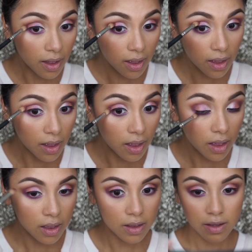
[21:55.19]

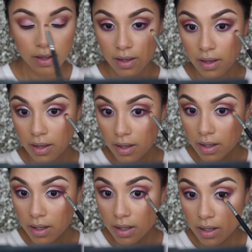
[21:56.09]

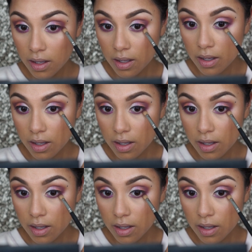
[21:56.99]
Nobody speaks.